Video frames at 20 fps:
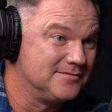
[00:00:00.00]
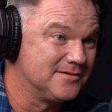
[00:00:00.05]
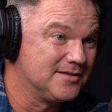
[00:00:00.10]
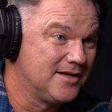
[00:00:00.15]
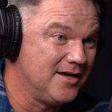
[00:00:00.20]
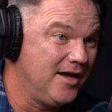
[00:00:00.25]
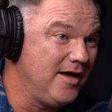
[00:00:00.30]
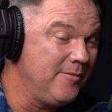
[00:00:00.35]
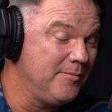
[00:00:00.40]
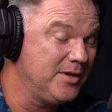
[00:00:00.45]

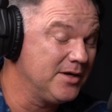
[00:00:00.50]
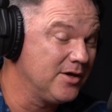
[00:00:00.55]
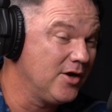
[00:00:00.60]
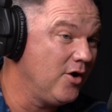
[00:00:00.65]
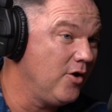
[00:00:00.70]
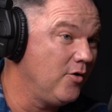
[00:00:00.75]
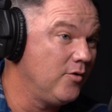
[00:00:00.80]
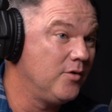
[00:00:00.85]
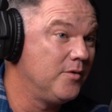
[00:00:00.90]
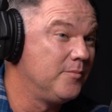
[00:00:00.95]
come and
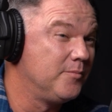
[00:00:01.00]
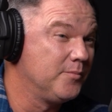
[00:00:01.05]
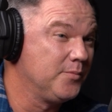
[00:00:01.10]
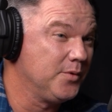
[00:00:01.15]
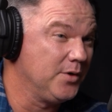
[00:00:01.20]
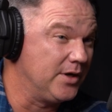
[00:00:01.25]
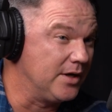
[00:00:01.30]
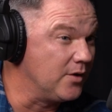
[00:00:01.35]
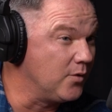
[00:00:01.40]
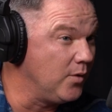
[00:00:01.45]
go
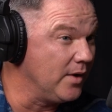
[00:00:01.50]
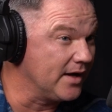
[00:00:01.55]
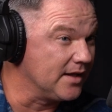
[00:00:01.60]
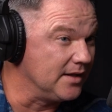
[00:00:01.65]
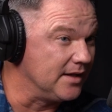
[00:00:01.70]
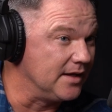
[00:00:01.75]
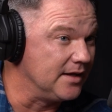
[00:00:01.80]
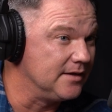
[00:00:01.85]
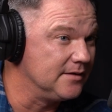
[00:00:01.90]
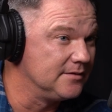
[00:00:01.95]
pretty
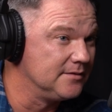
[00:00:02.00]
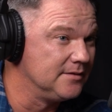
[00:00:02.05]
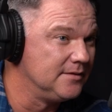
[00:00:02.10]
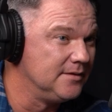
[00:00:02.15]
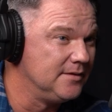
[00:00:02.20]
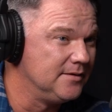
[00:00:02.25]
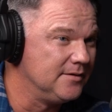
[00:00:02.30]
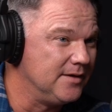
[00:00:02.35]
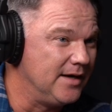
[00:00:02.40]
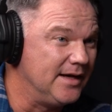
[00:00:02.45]
quickly,
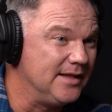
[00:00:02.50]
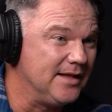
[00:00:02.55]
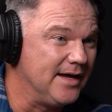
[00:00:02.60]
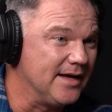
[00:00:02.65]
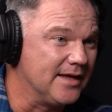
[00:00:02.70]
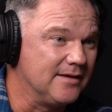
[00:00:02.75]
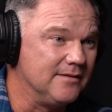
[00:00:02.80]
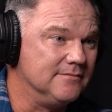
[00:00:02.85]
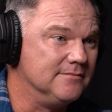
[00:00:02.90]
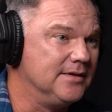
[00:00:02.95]
right?
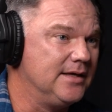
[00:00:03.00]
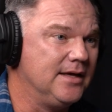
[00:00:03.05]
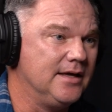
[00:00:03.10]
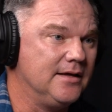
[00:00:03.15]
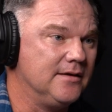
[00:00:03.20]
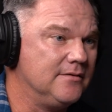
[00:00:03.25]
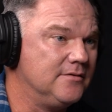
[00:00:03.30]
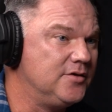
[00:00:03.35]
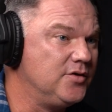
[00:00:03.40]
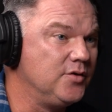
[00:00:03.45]
Like
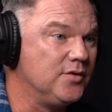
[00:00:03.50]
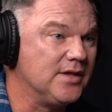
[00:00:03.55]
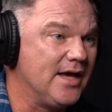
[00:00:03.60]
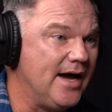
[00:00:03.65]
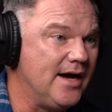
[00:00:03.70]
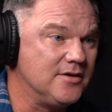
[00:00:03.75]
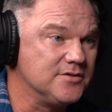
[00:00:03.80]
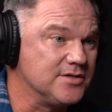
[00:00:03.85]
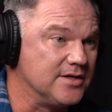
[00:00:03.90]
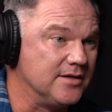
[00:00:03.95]
in
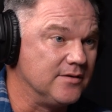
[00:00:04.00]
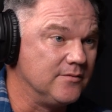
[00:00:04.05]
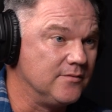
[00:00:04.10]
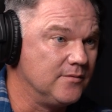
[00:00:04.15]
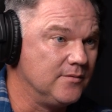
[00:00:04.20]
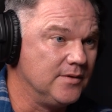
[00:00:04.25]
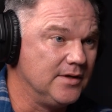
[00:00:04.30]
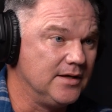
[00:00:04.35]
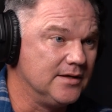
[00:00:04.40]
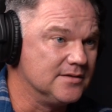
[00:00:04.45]
2000,
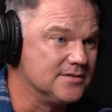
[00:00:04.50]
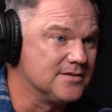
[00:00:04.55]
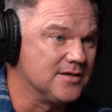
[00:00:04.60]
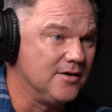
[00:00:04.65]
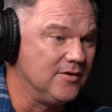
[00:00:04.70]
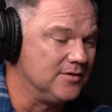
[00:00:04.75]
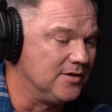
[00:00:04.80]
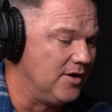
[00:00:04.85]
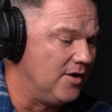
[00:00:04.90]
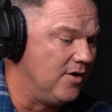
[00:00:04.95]
we
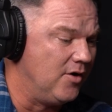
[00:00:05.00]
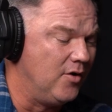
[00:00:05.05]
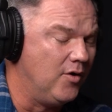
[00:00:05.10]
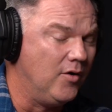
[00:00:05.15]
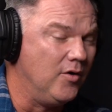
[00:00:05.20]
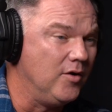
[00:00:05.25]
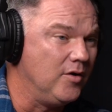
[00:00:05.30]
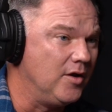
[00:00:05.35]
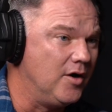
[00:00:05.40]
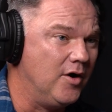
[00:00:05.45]
installed a
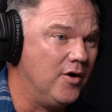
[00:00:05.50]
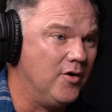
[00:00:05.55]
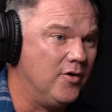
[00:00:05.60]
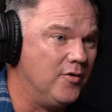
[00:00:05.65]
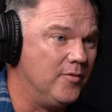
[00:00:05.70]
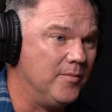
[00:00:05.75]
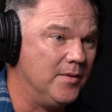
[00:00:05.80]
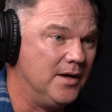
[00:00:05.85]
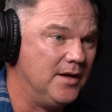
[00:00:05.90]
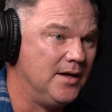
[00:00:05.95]
whole
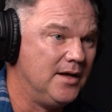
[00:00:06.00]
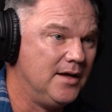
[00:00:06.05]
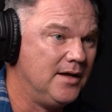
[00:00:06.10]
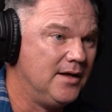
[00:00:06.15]
home.